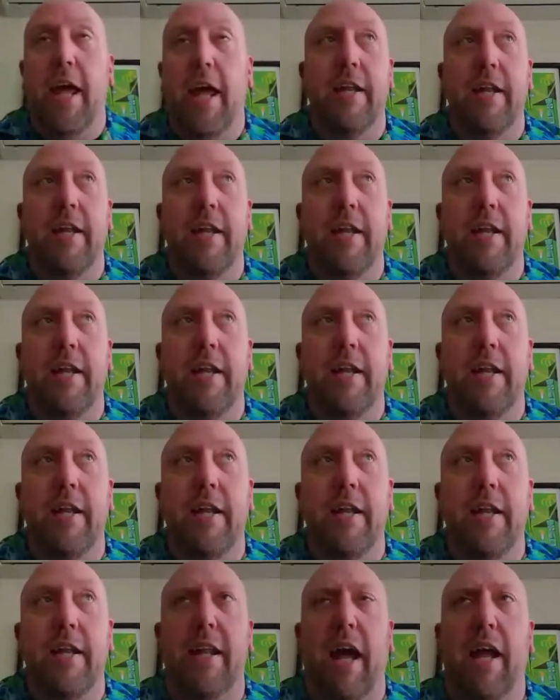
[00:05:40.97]
and
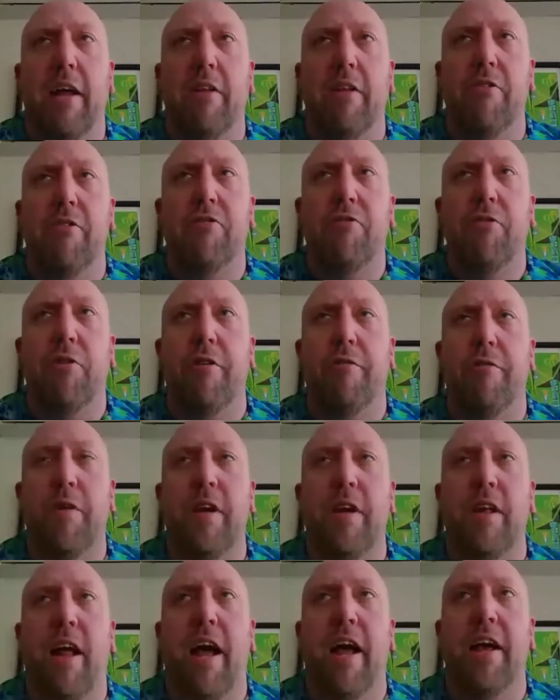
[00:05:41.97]
um, and I
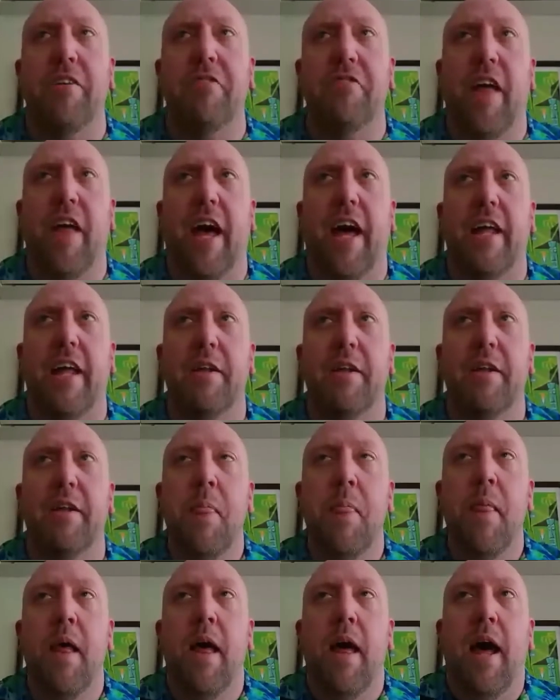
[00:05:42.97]
just sort of realized
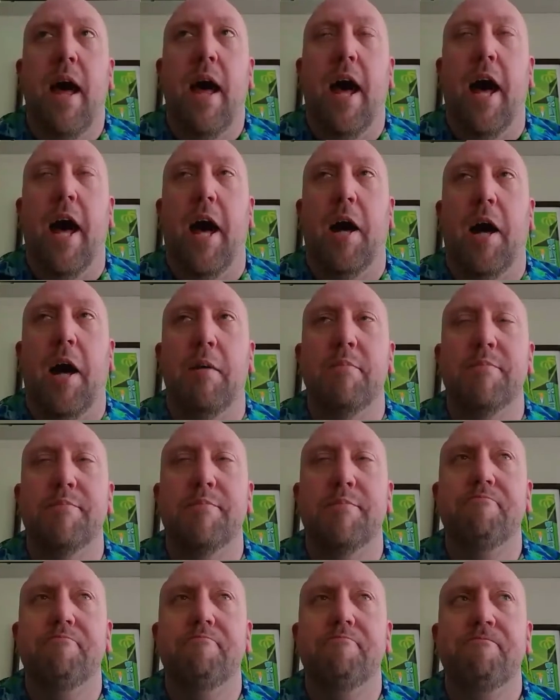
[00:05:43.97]
that
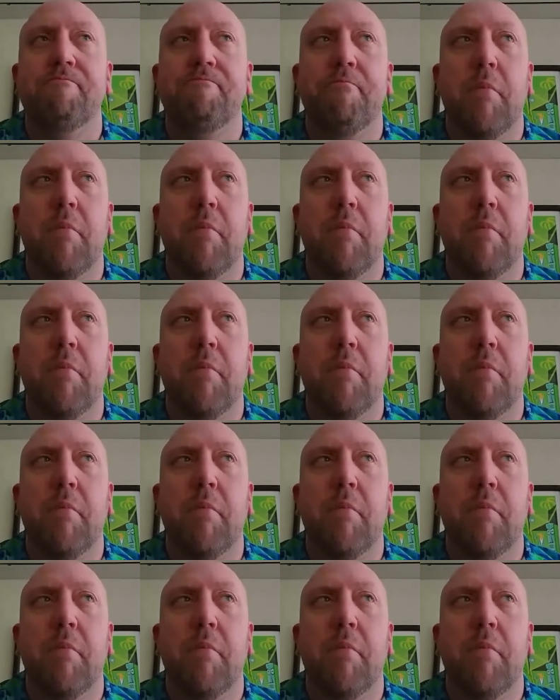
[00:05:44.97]
um,